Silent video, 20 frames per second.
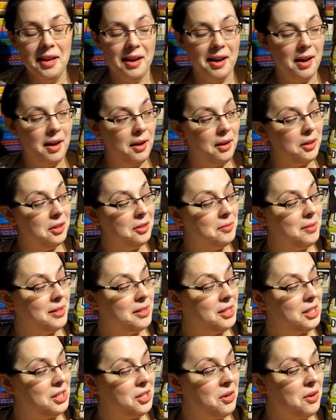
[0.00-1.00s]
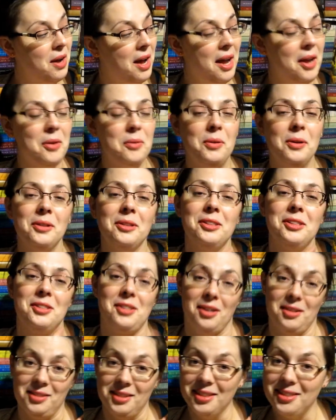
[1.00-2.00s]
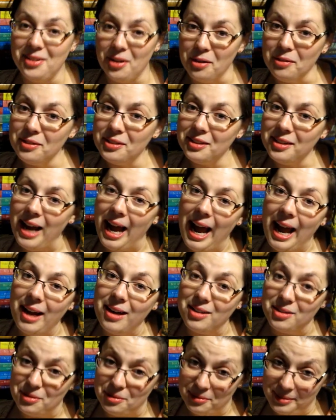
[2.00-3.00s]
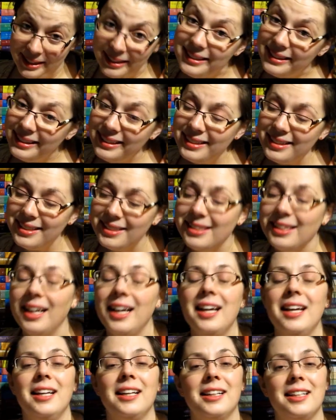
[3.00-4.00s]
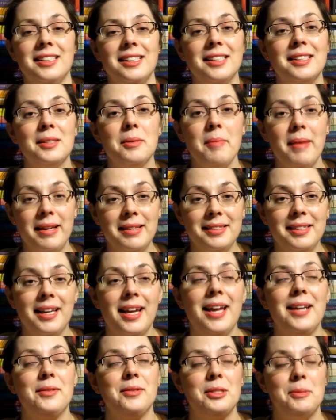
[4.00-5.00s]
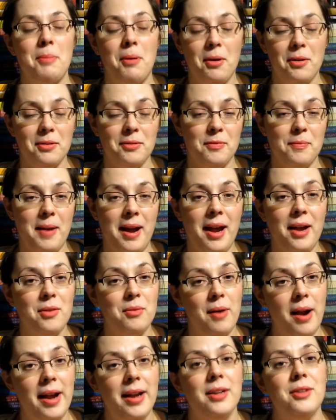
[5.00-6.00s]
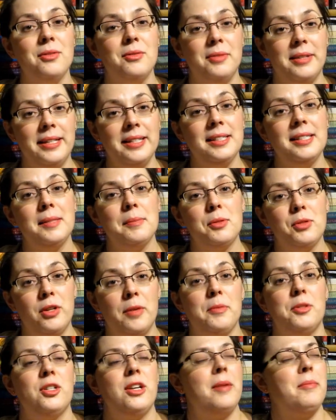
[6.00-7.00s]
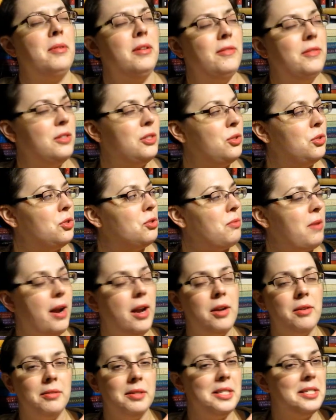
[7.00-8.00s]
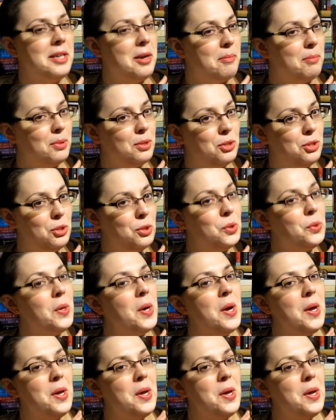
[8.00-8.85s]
And so I will start this over and read this because it's amazing, and it was part of my Riot Read subscription. I believe this was Riot Read number 2,